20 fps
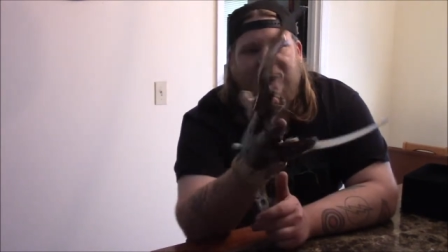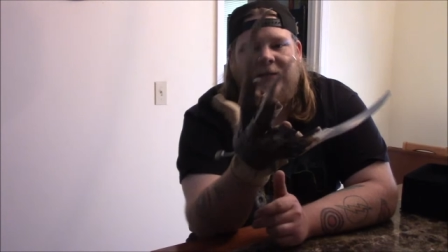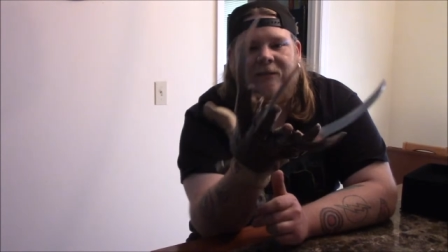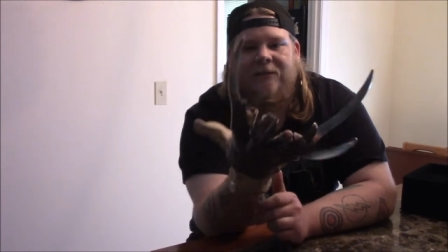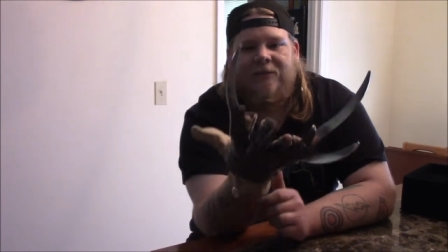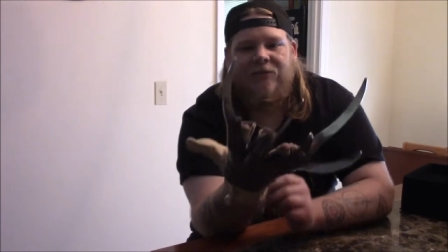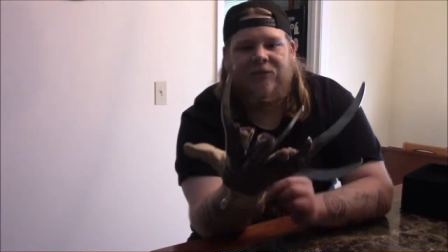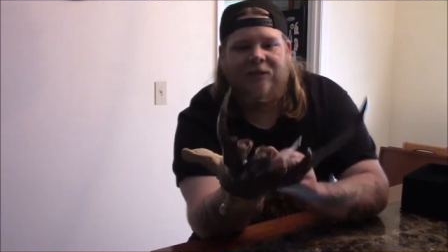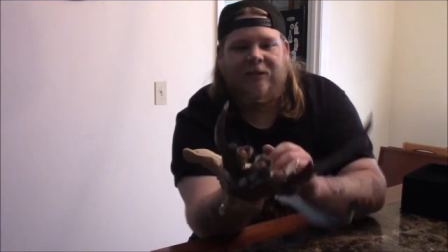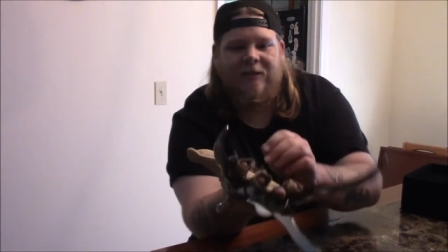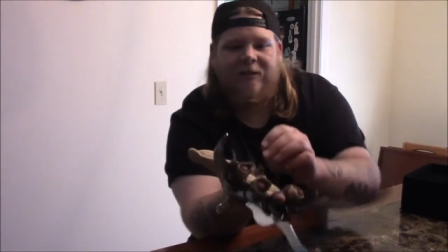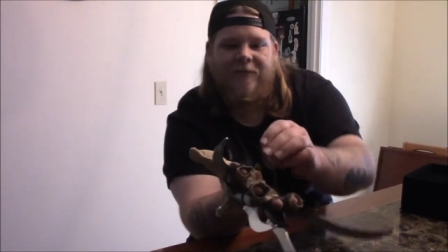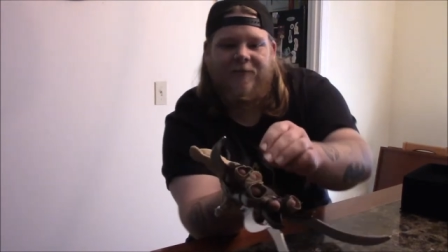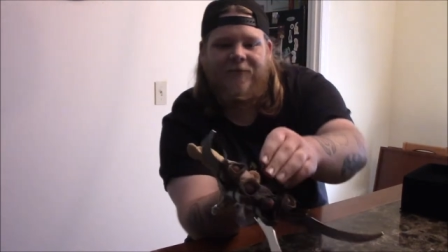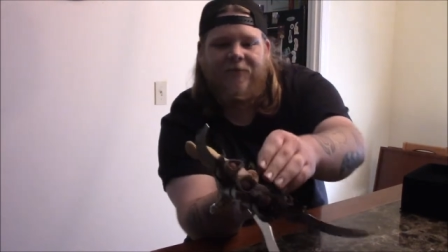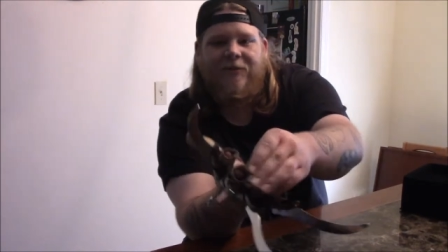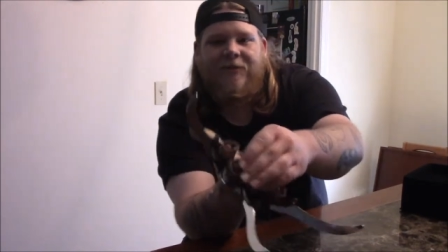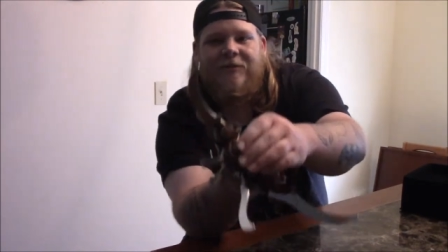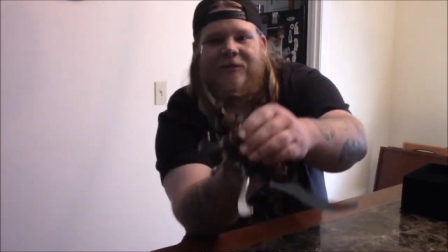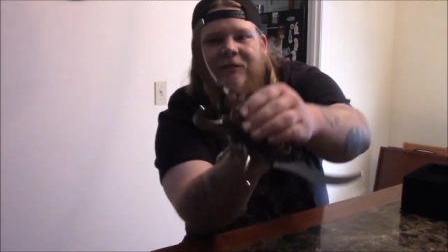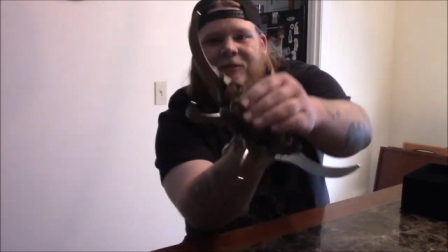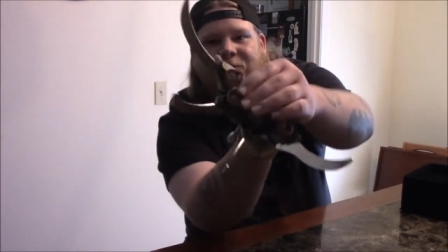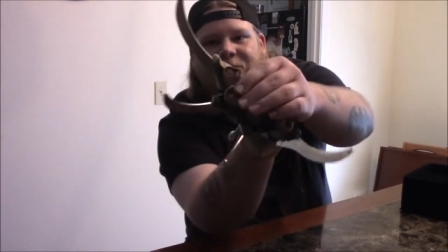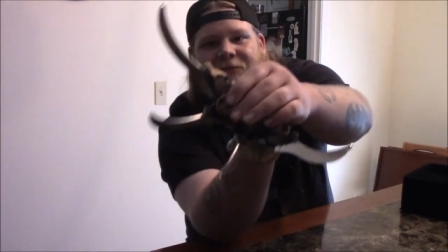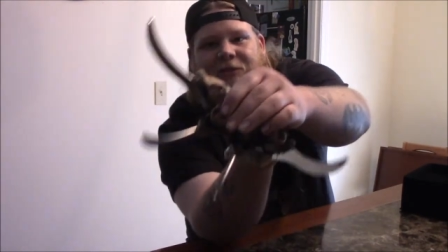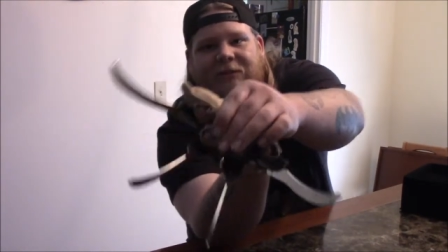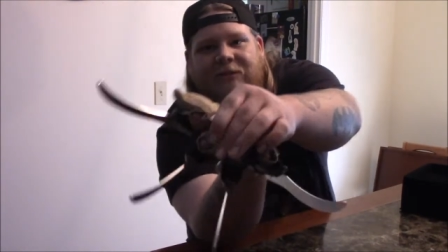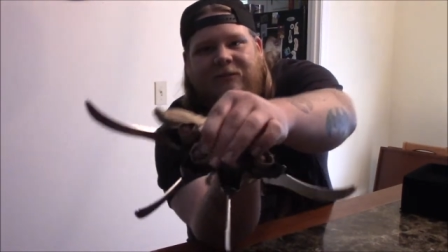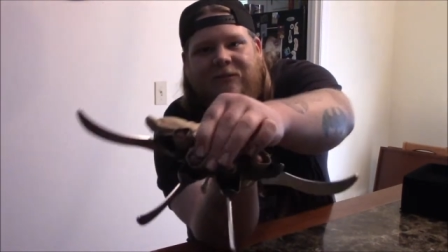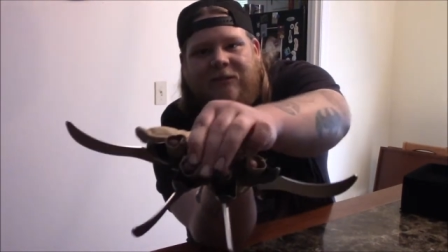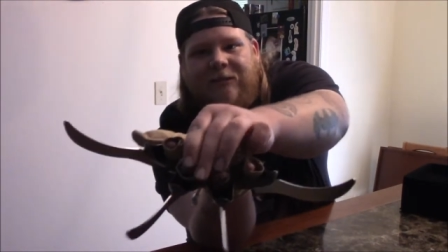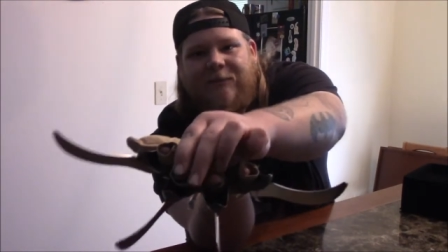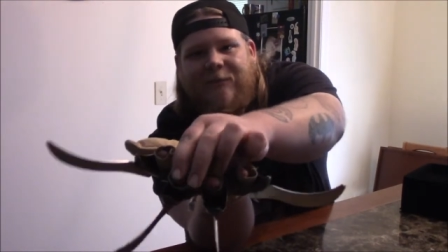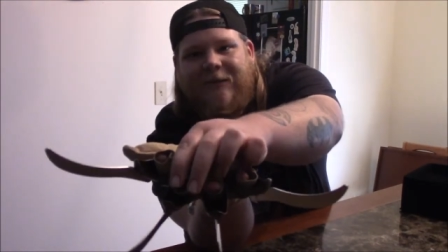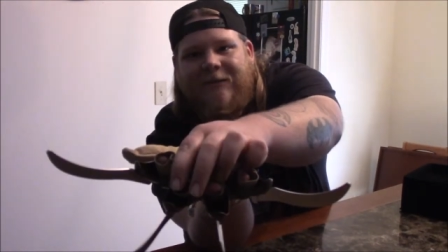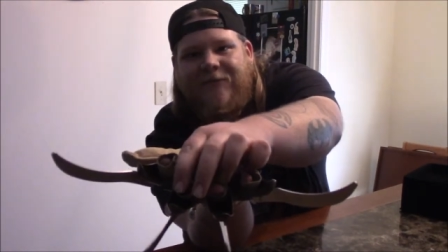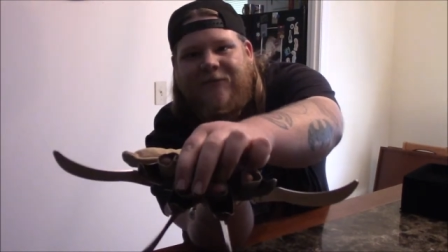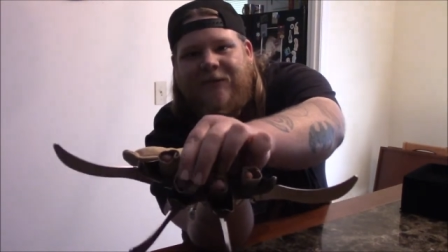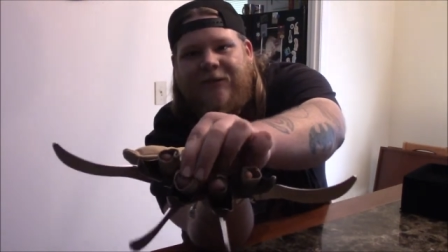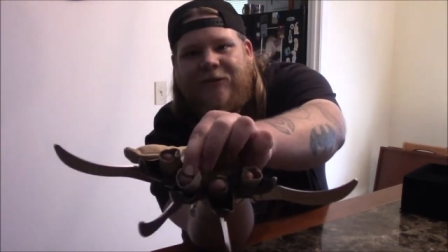because see, if you, I don't know if you guys can see it,
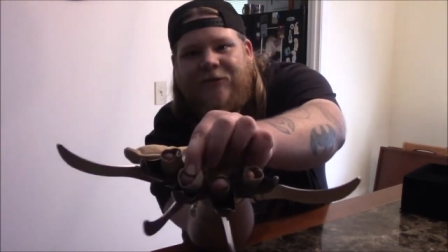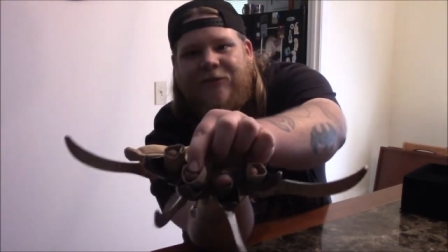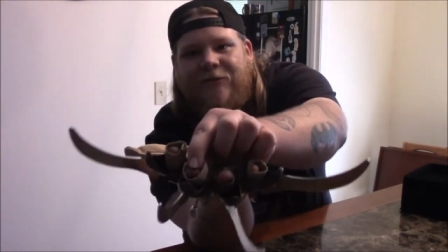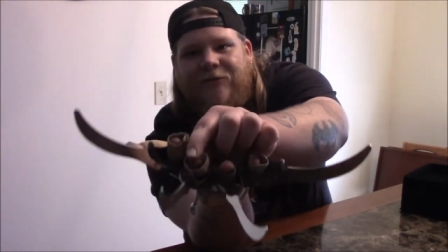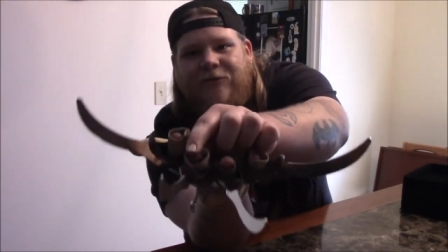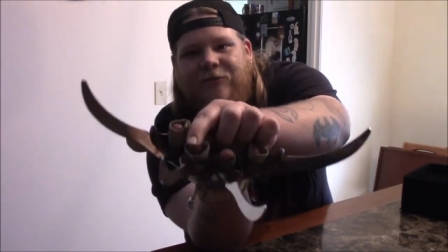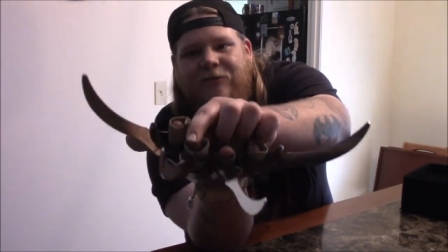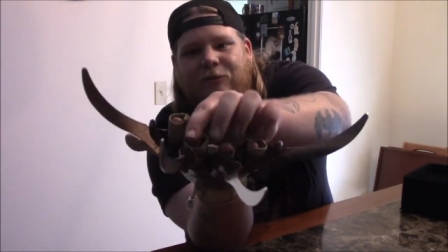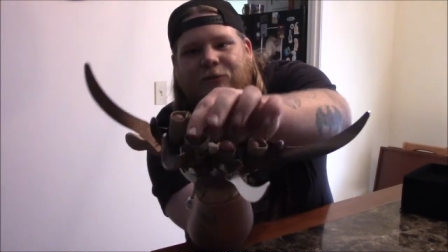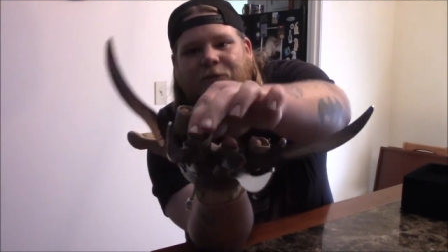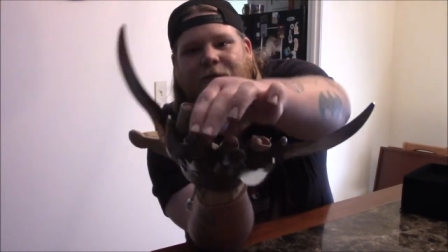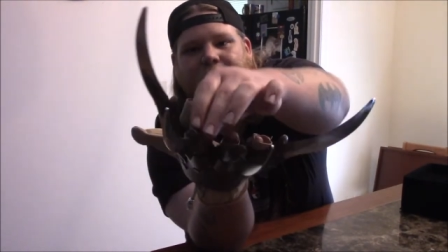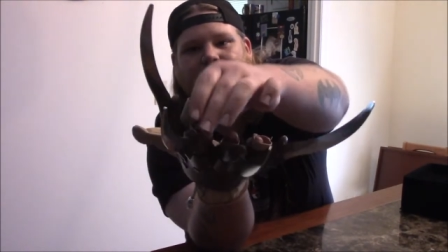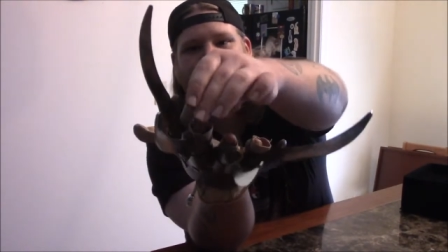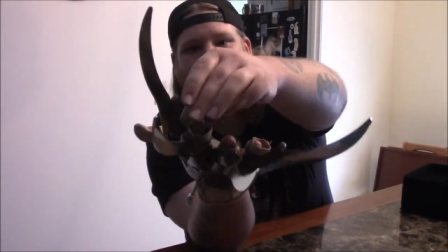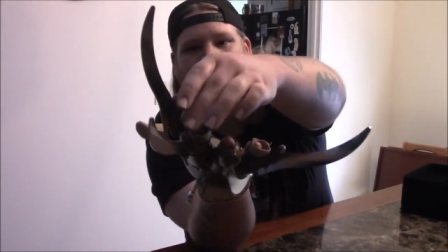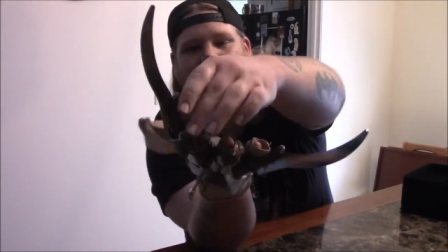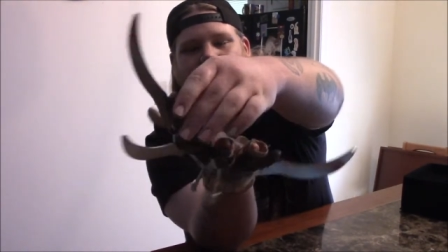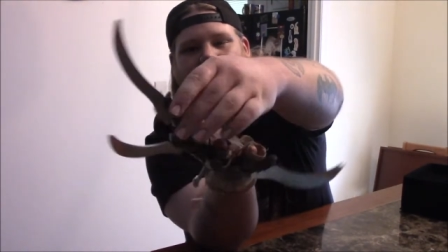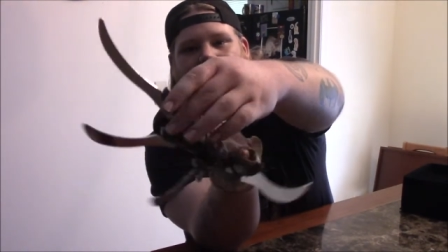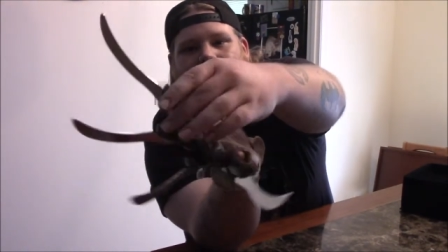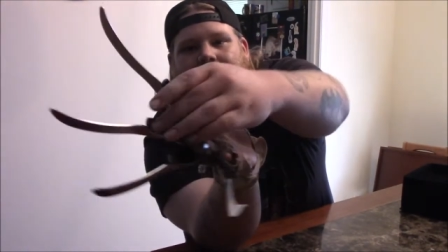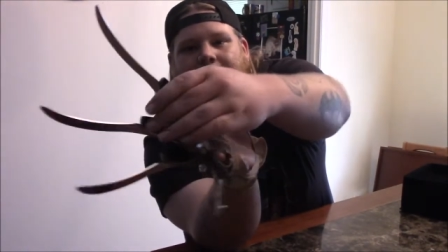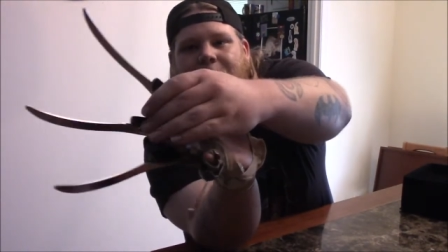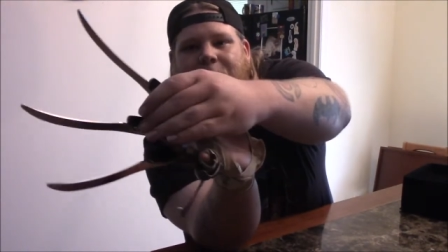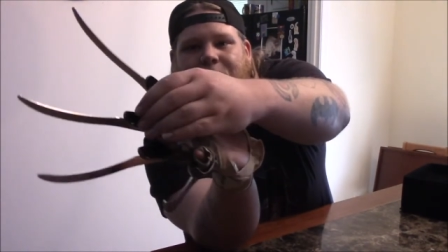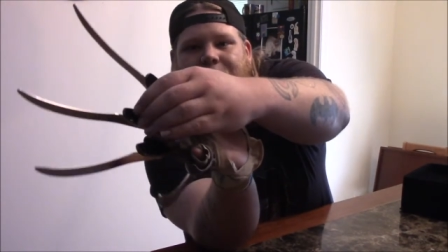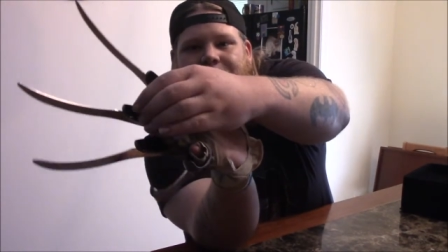my fingers don't go all the way up.